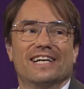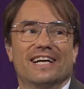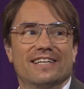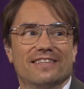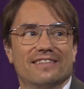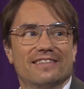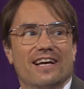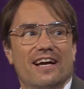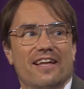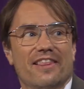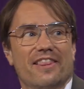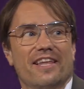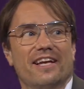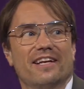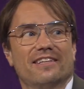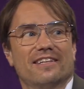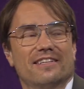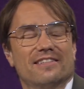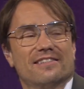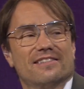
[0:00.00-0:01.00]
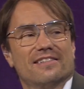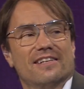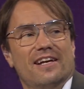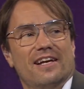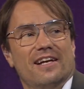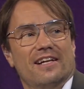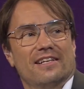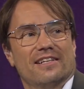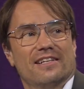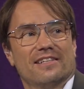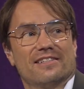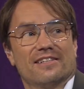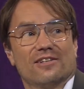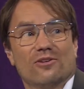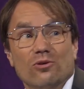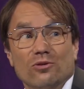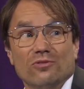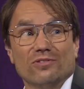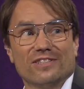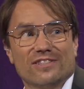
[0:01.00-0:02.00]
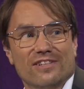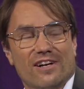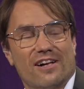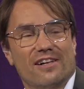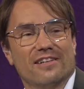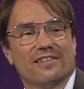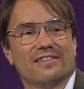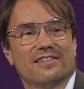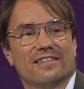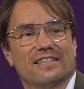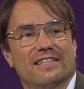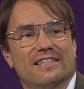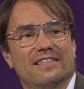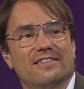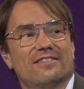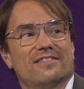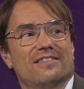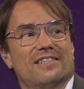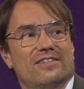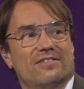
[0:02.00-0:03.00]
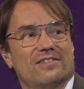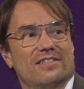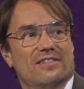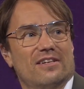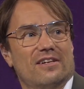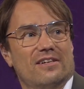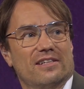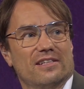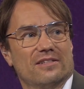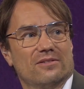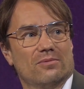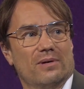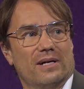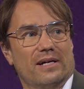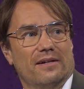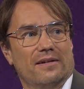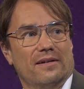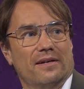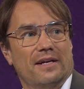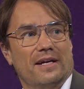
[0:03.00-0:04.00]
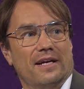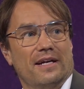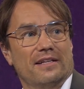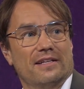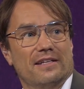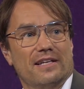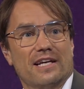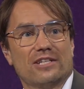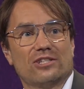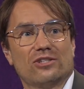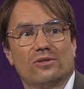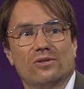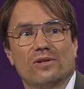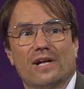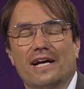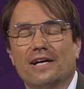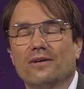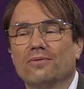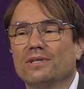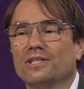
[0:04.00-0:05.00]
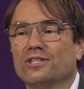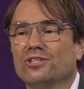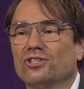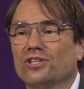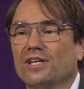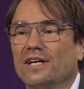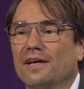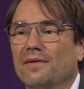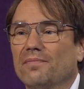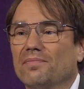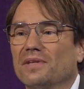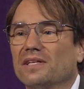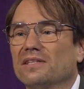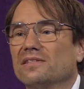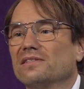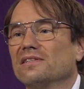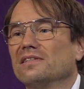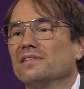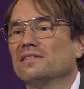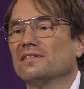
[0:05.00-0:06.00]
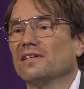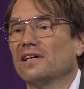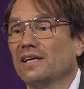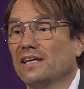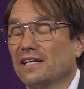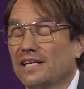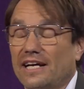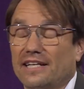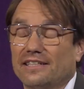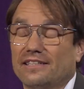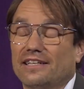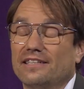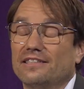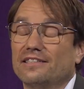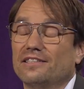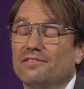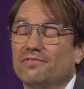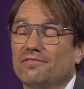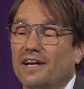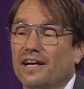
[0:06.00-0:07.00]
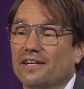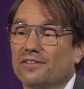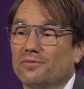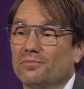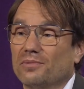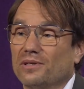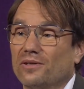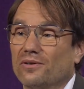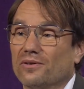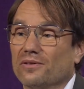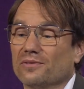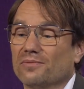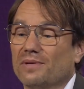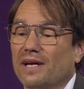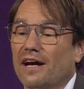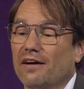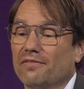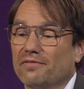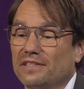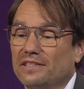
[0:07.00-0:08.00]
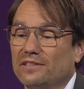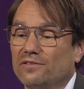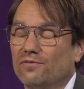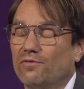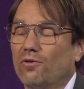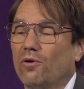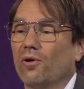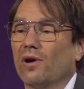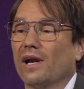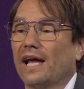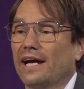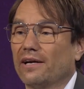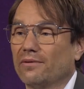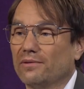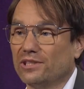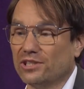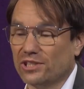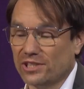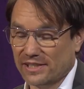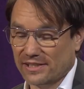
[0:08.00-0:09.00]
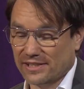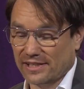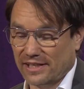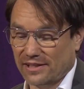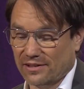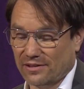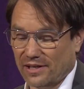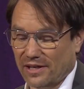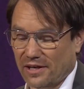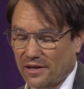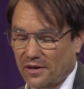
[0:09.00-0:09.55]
And I think that's a good result, an interesting result as well. The national language is an identity factor because we have these 4 languages and